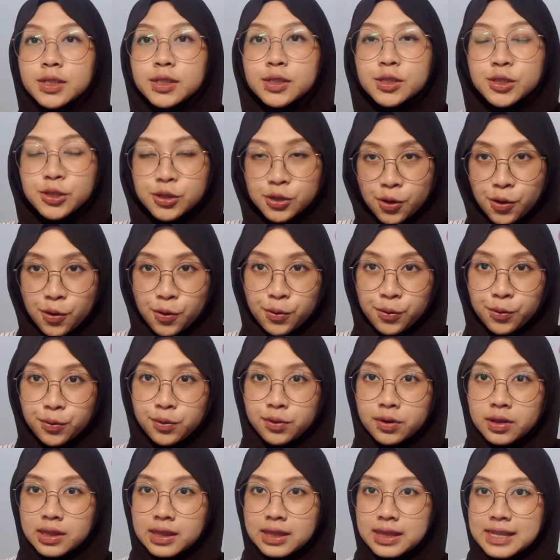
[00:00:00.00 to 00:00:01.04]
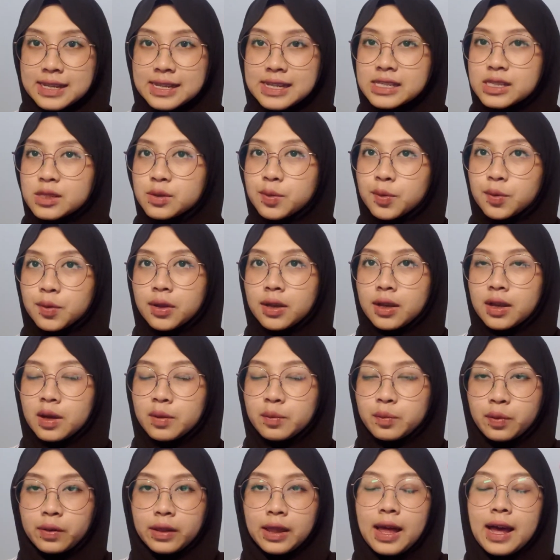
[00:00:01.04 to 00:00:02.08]
So this
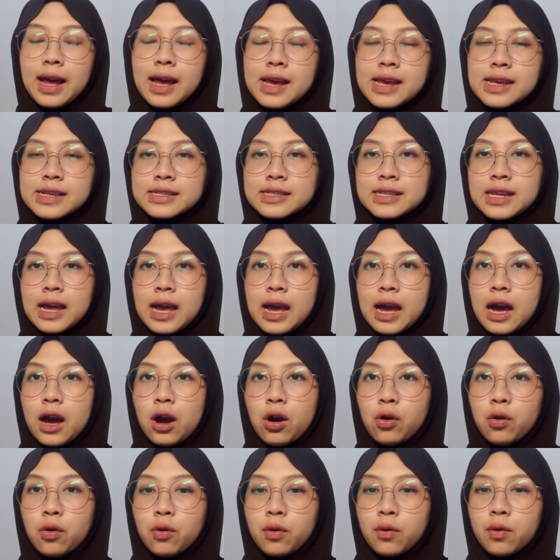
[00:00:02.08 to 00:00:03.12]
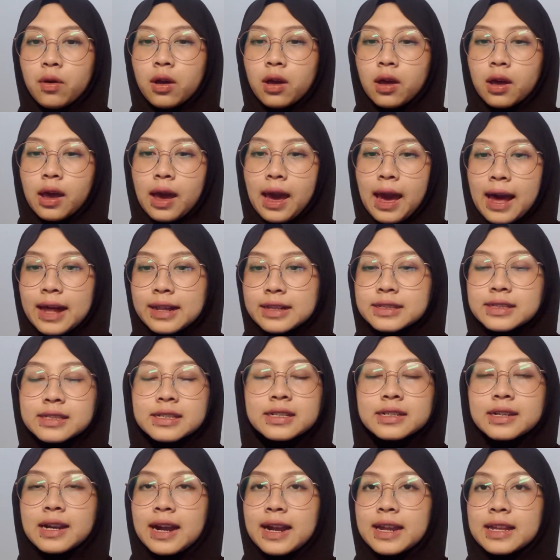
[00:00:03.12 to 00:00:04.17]
implies how Alice
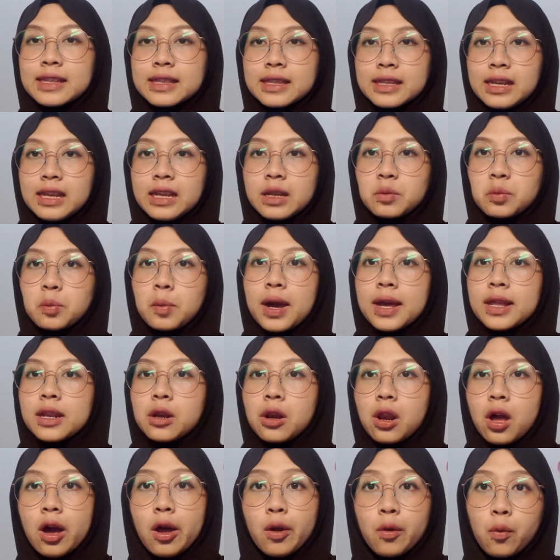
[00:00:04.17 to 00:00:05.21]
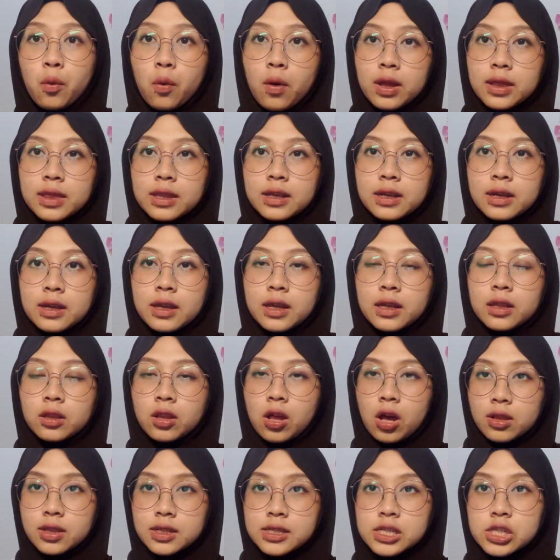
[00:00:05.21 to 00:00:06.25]
and Eileen might not want to
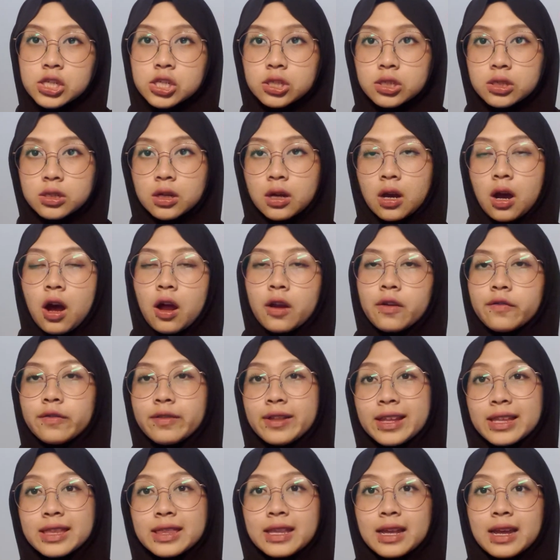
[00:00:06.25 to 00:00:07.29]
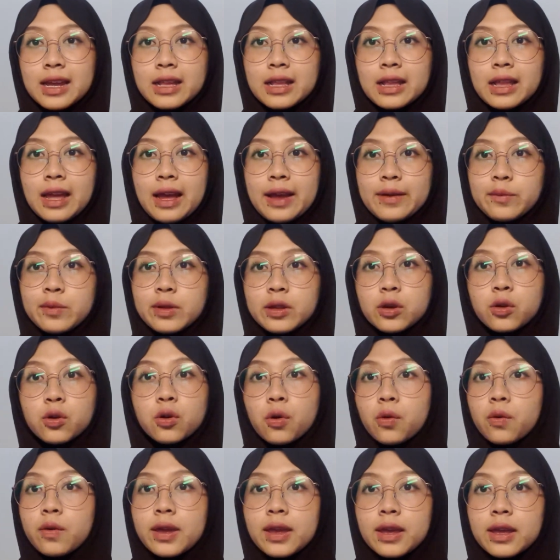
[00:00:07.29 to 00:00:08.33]
acknowledge the conflict that had been
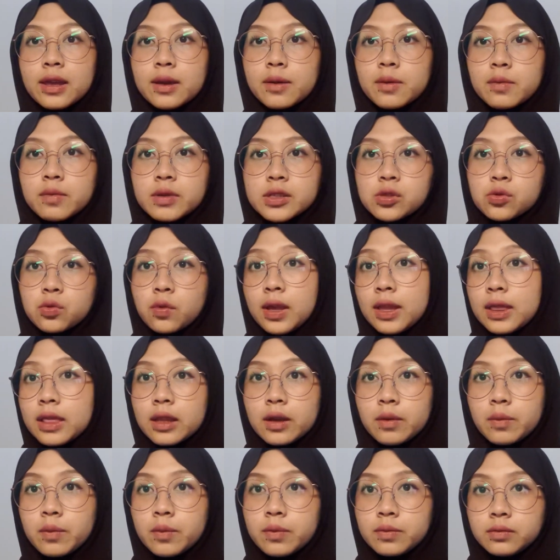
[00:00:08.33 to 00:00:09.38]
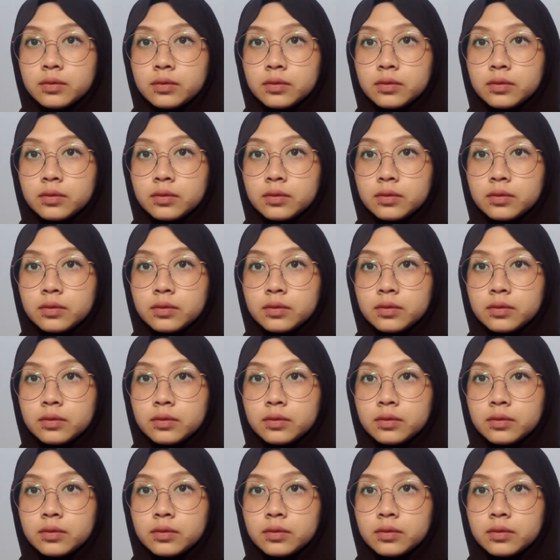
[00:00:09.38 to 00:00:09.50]
growing between them.